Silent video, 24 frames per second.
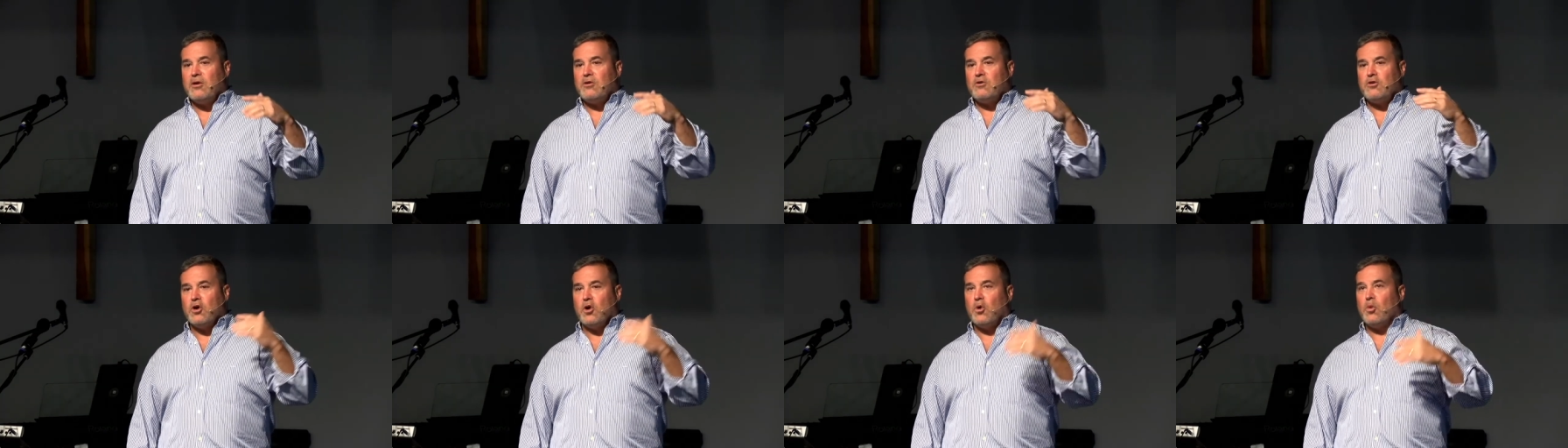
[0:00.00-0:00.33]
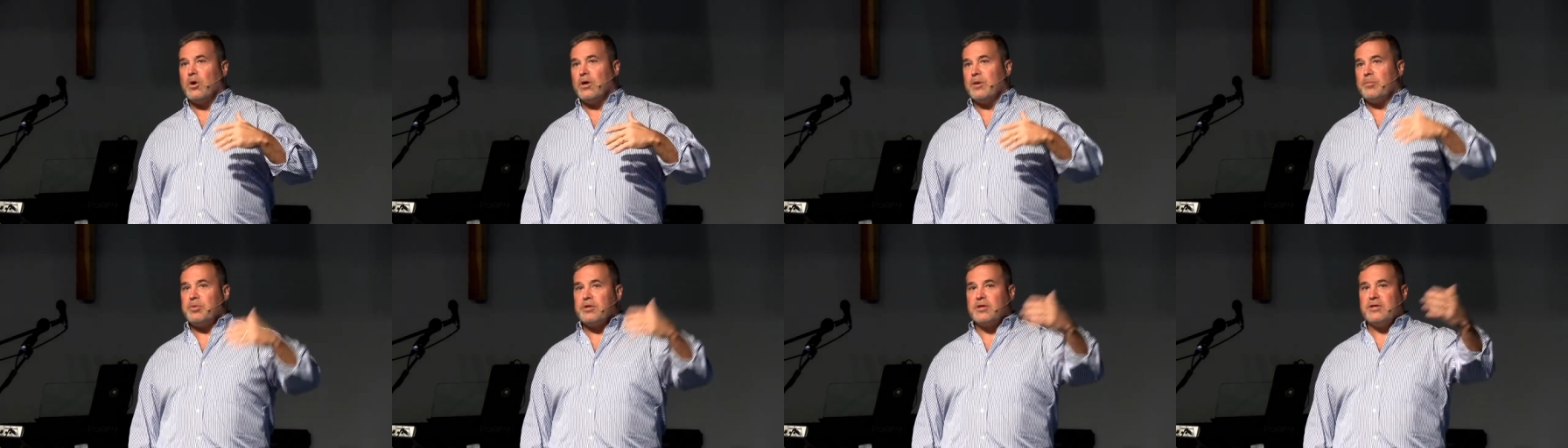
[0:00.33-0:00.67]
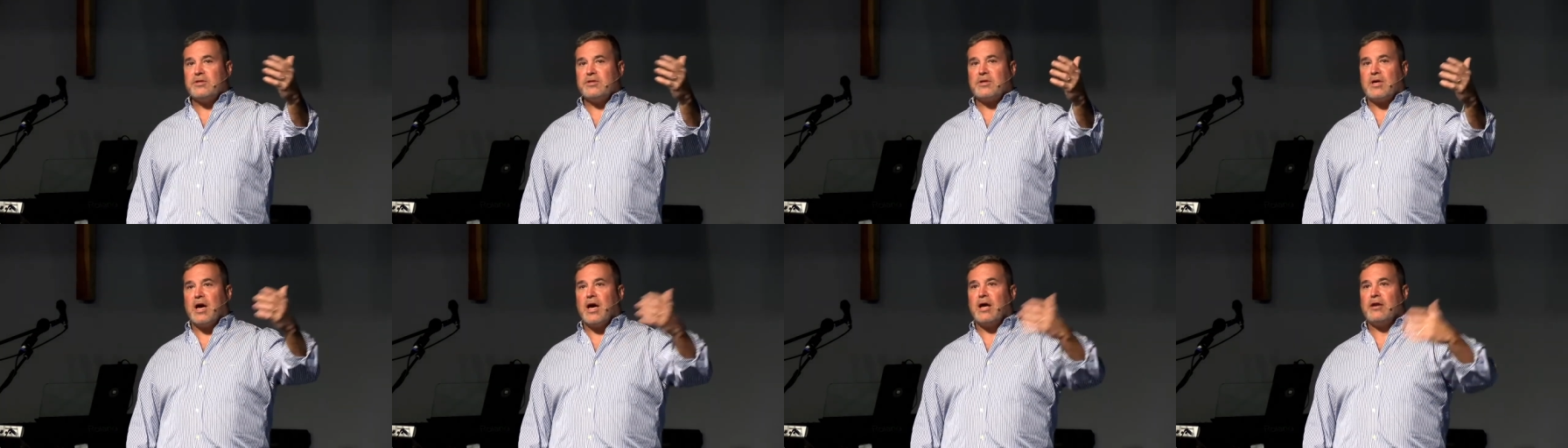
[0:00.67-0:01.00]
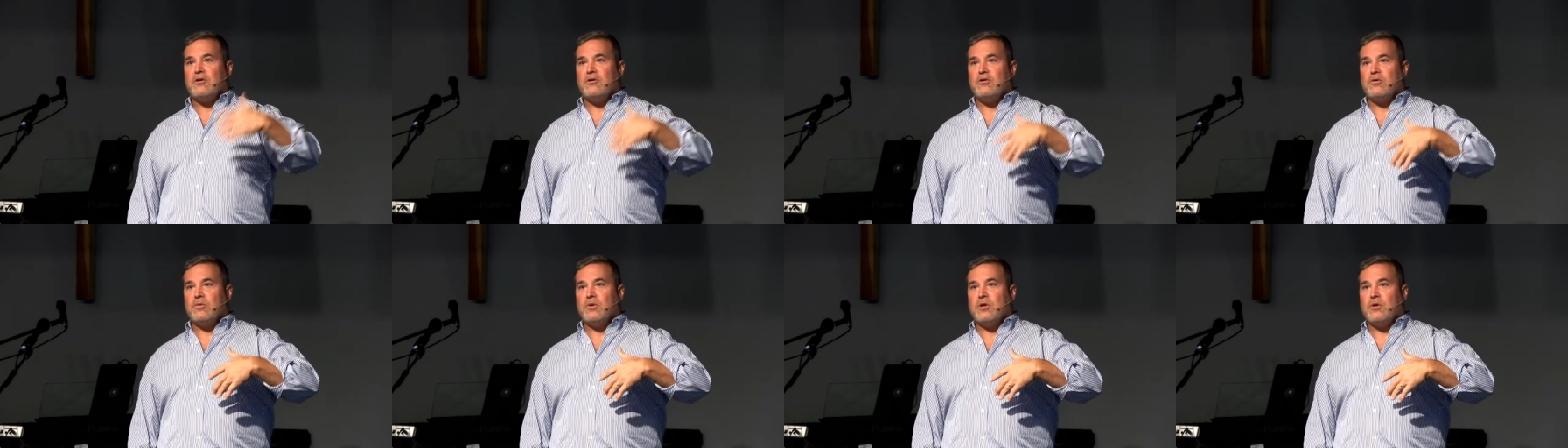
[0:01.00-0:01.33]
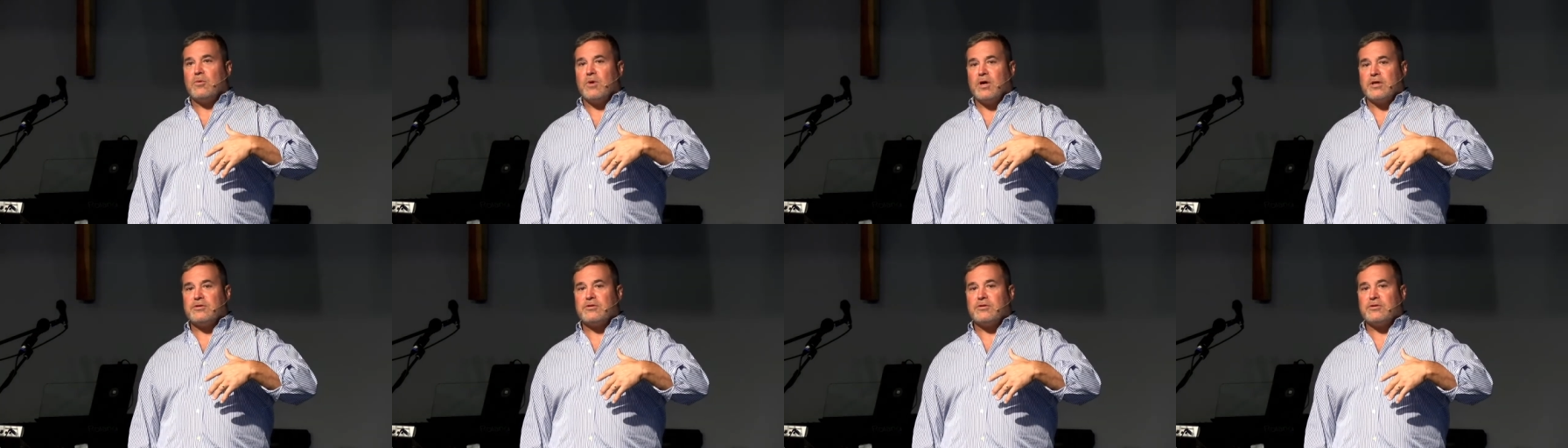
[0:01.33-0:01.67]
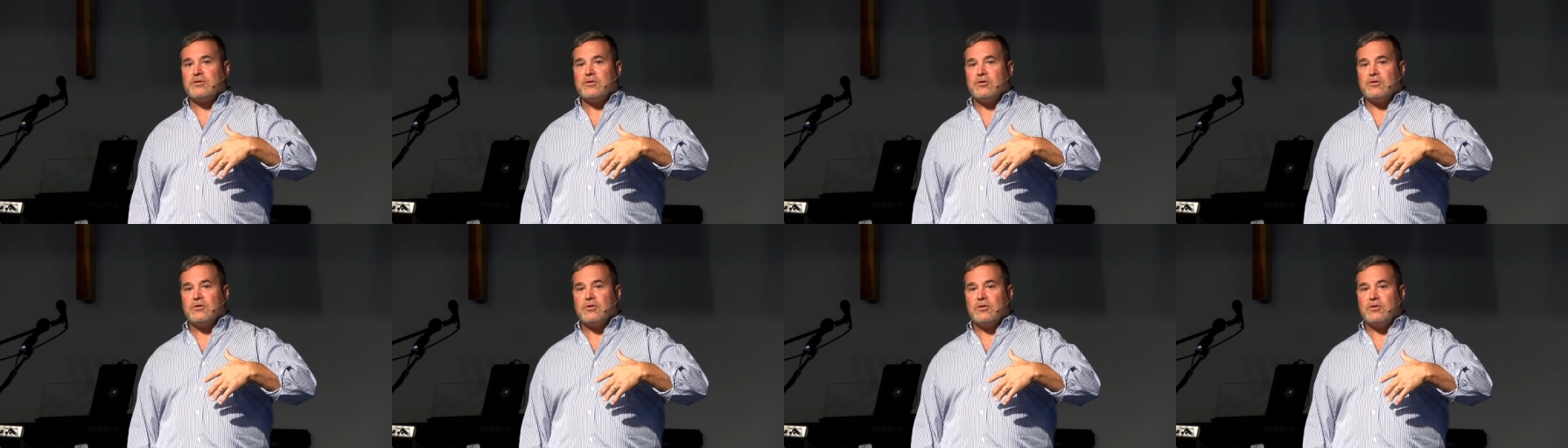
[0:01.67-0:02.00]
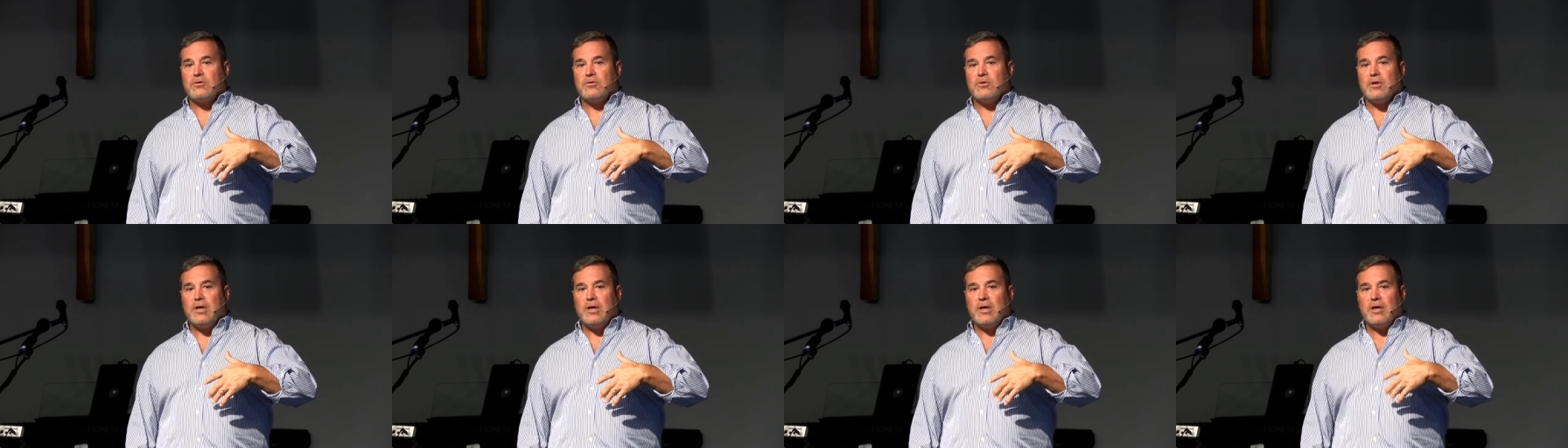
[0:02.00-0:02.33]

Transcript: don't want to please God and do what He wants us to do.